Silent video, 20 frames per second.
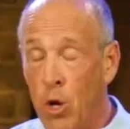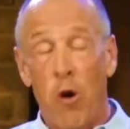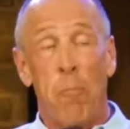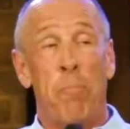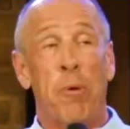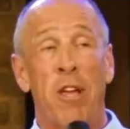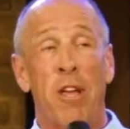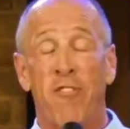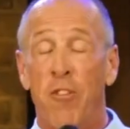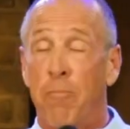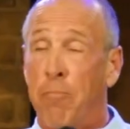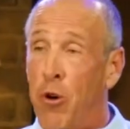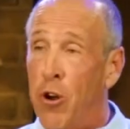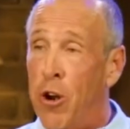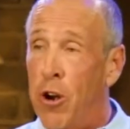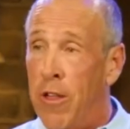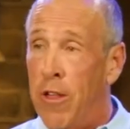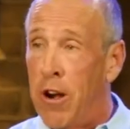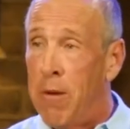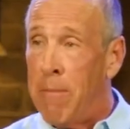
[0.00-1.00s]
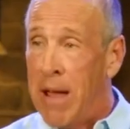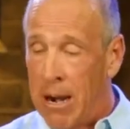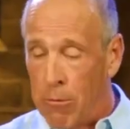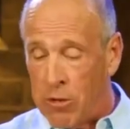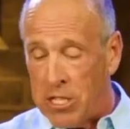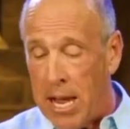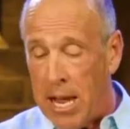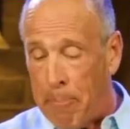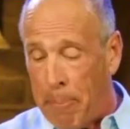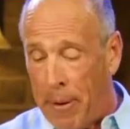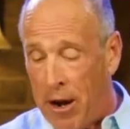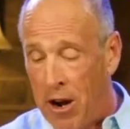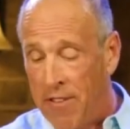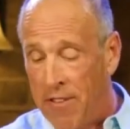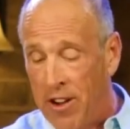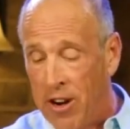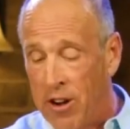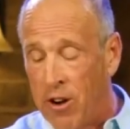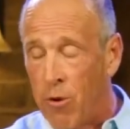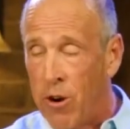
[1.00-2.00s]
You won't believe what put her there, man. It was that pair
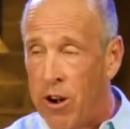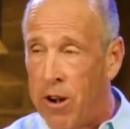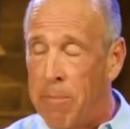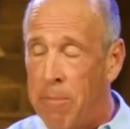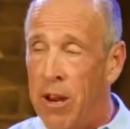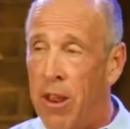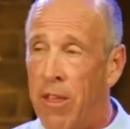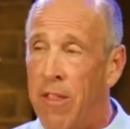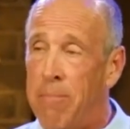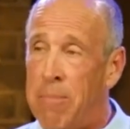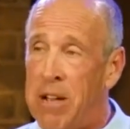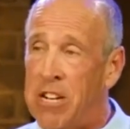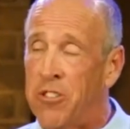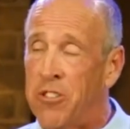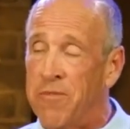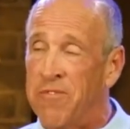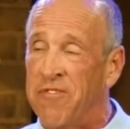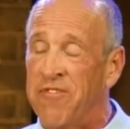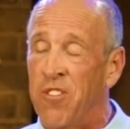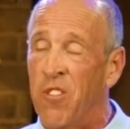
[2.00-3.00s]
of underwear in the middle of the bedroom